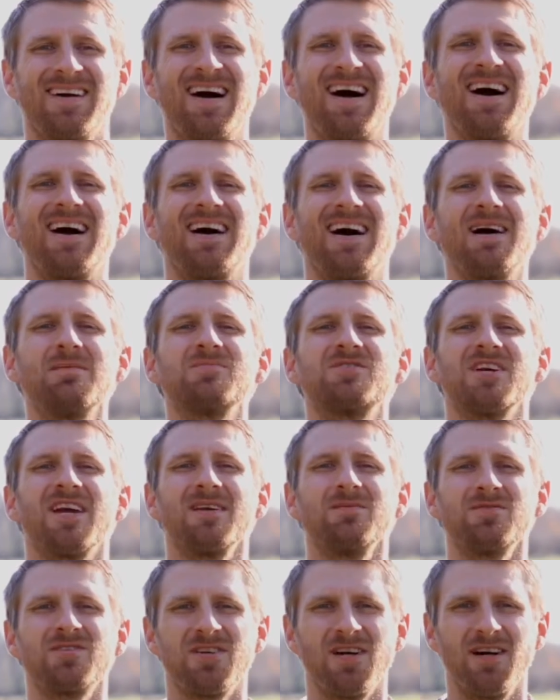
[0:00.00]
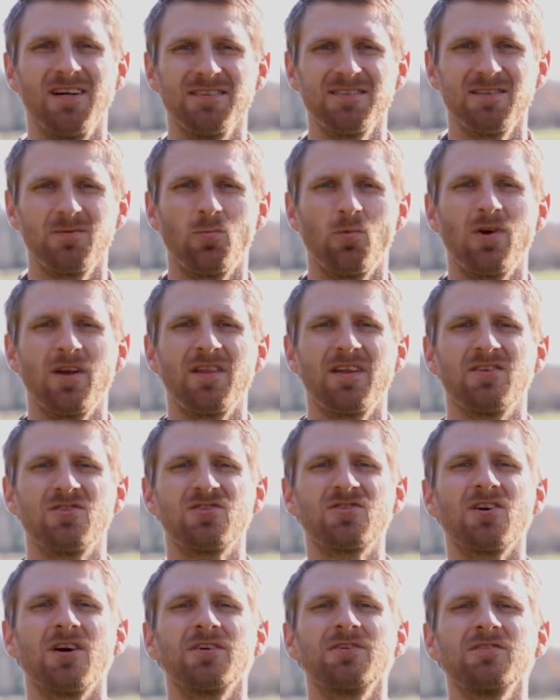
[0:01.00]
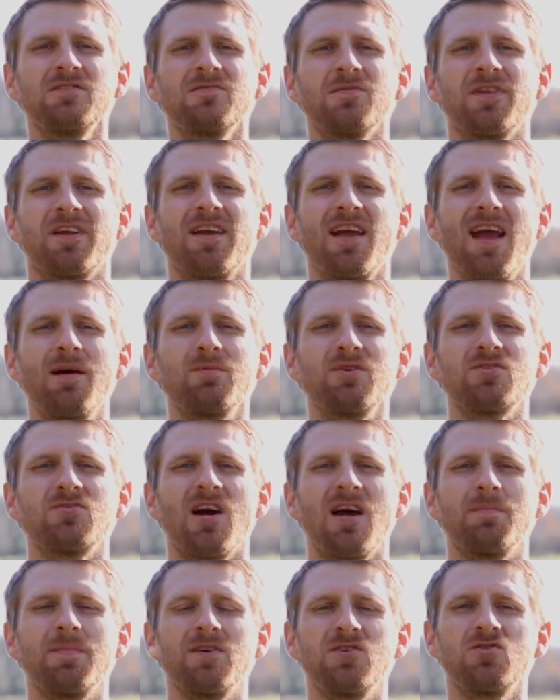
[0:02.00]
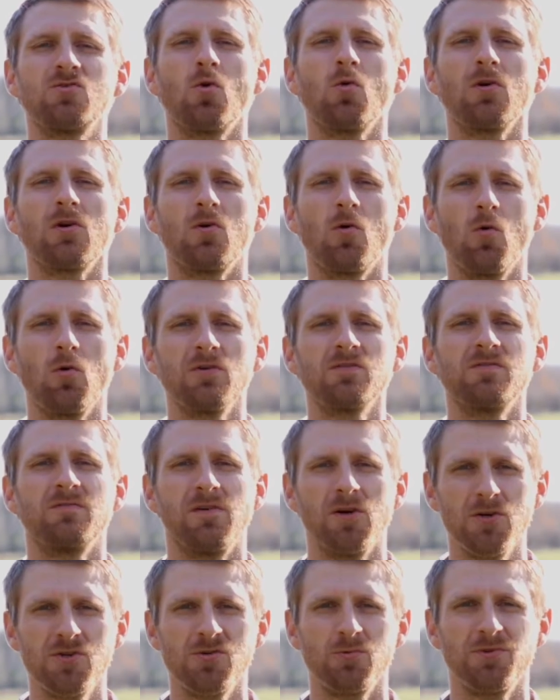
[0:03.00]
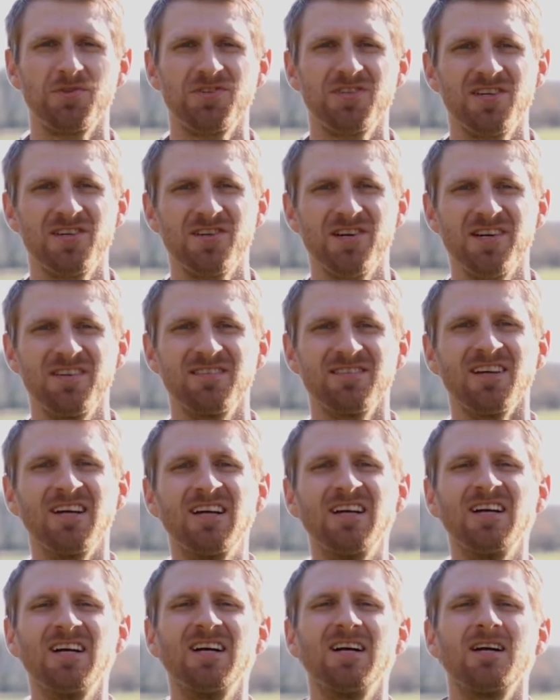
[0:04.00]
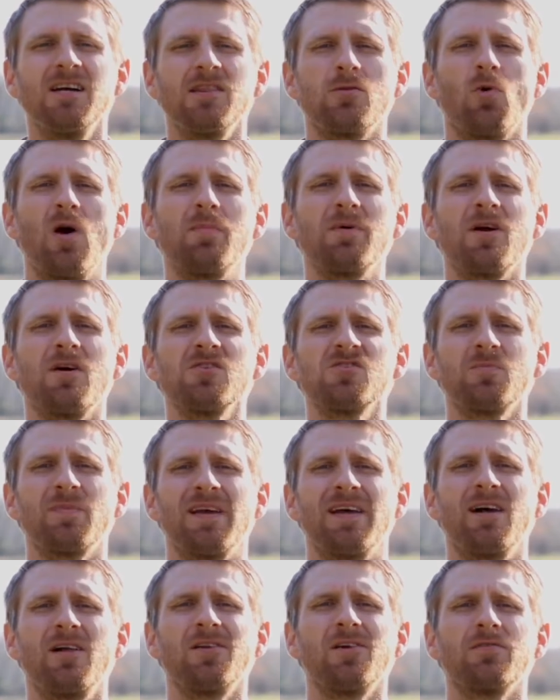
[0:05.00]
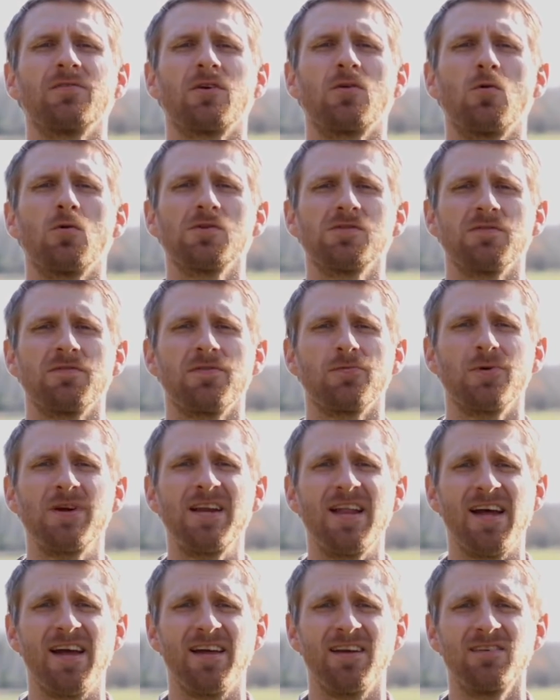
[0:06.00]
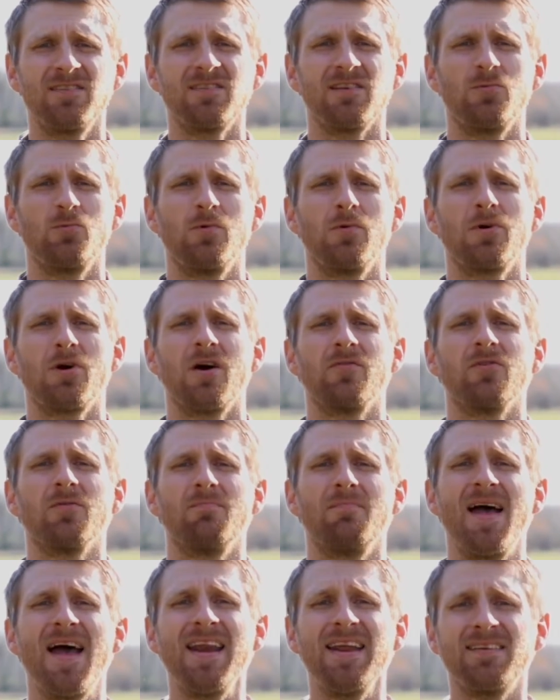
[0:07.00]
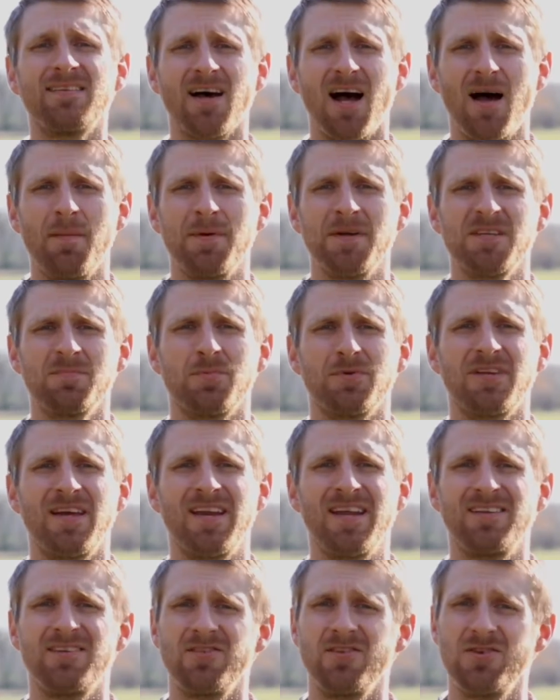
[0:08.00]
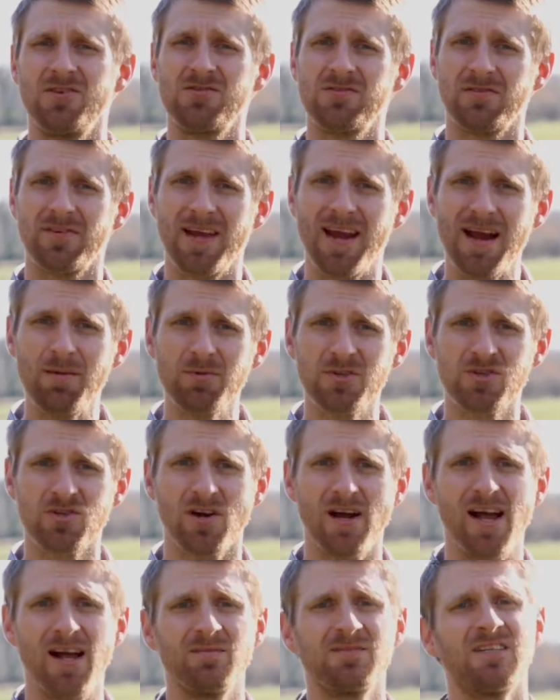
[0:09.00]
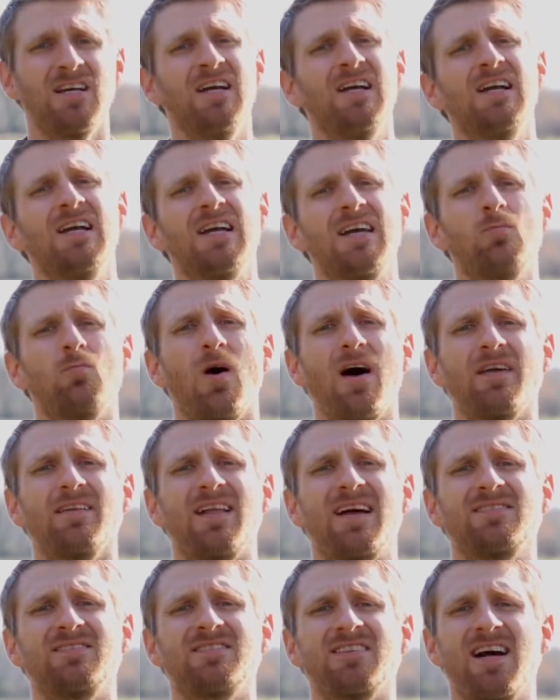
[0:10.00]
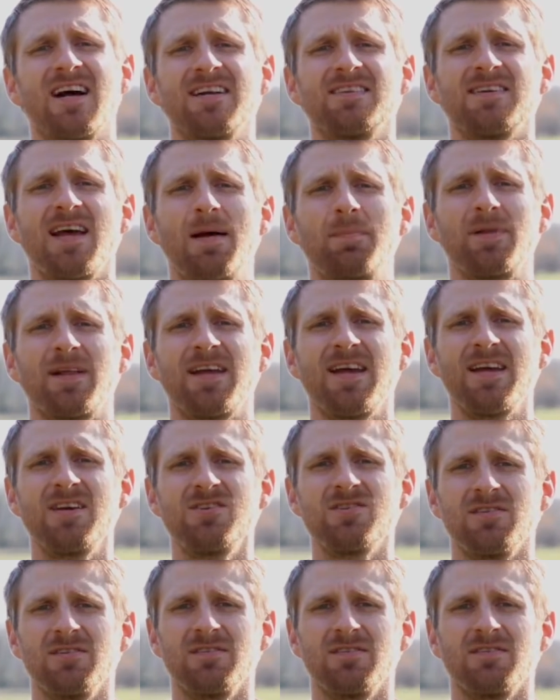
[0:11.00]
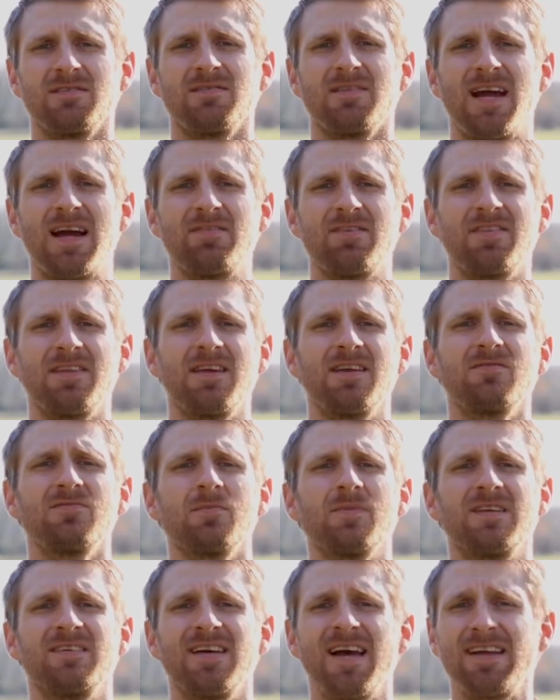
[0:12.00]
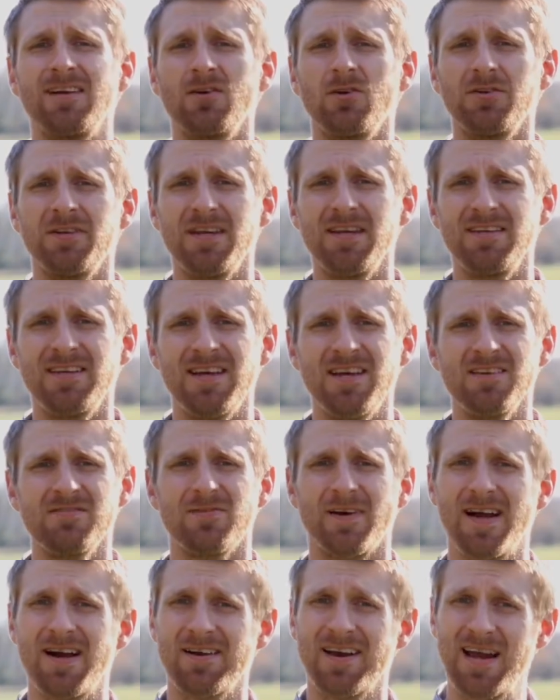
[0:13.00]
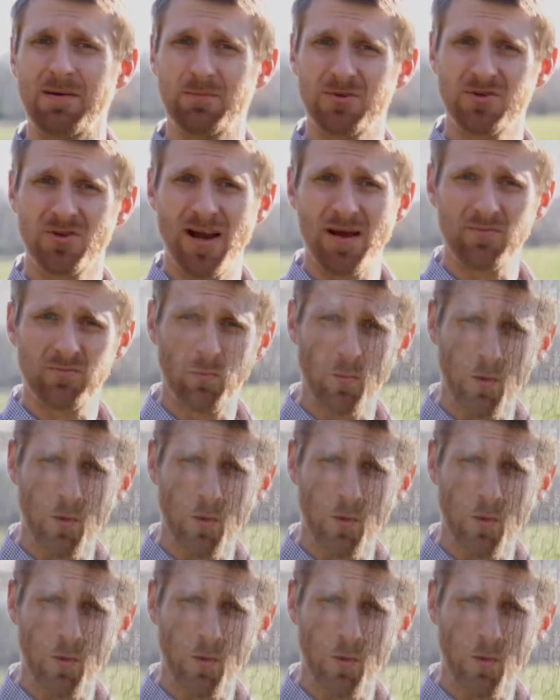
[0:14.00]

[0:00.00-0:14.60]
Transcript: Hi, I'm James Johnson, one of the instructors for the Camera Trapping Short Course Virtual Series. The webinars will be held over the course of three days and we will cover many topics pertaining to the use of camera traps in wildlife science applications. Everything from the technical details for how camera traps